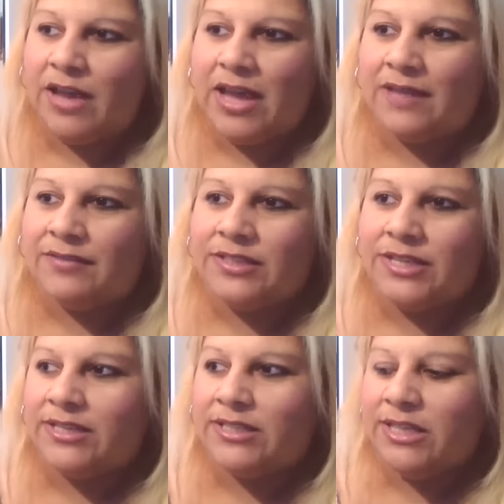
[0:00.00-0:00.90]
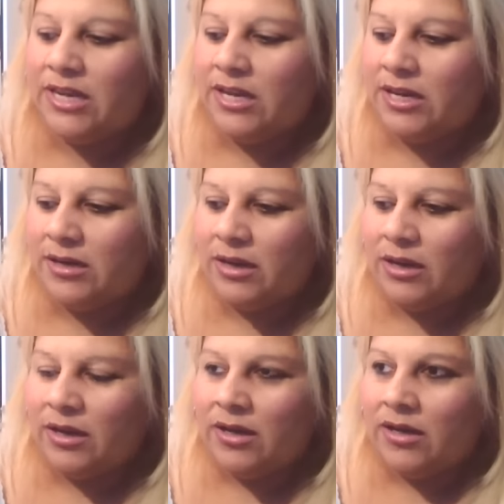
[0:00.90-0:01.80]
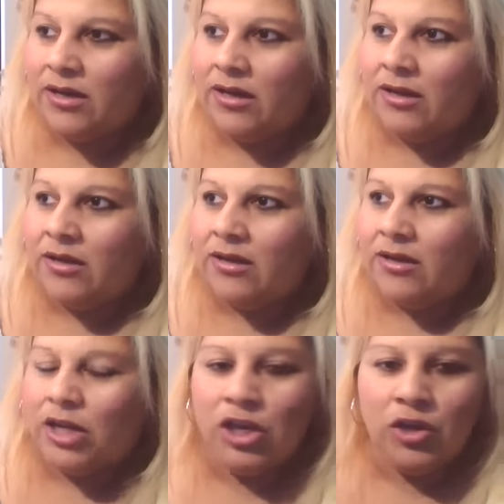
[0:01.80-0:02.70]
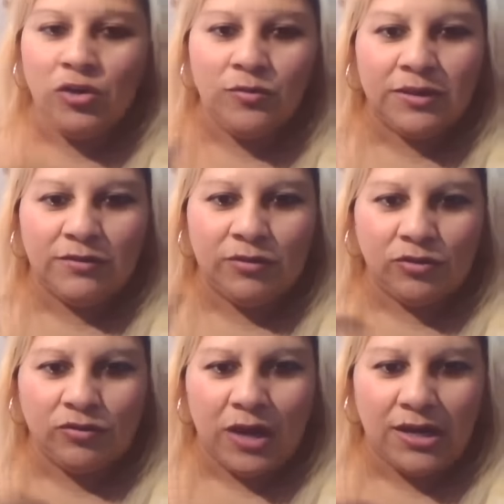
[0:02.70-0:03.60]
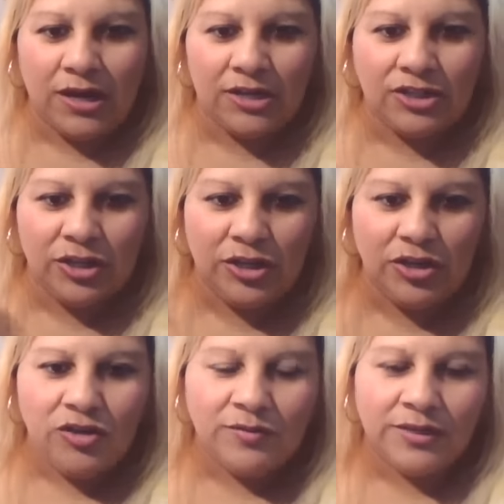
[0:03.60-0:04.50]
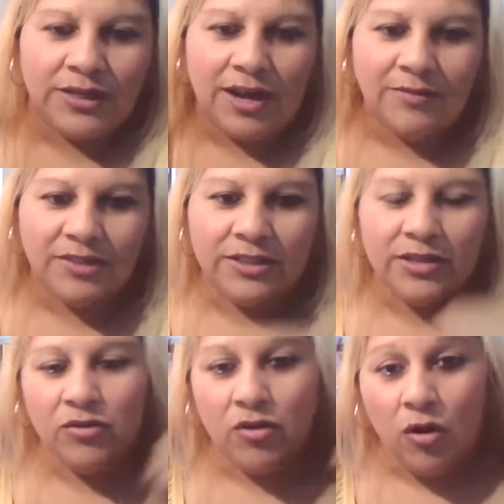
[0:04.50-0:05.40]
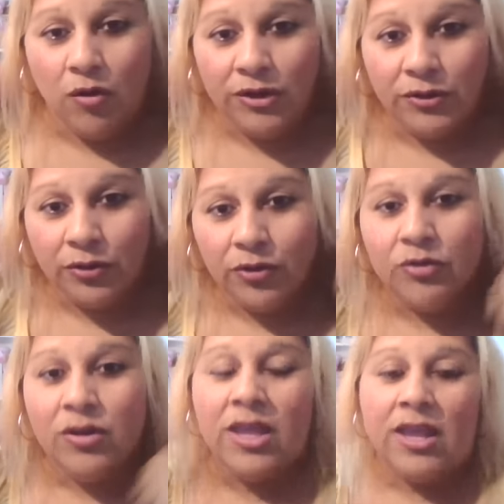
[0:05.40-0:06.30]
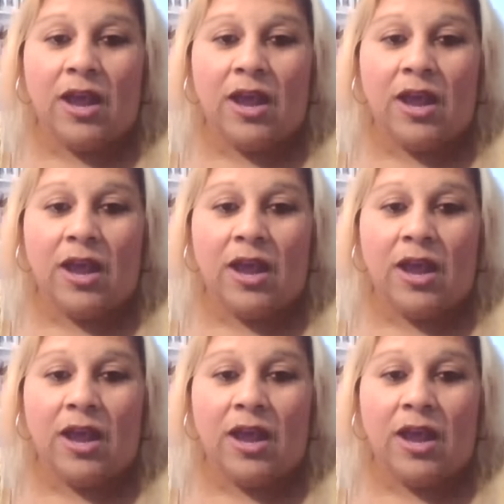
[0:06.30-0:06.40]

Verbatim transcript: I have 16 cubes of those recollection cubes that I'm still going through.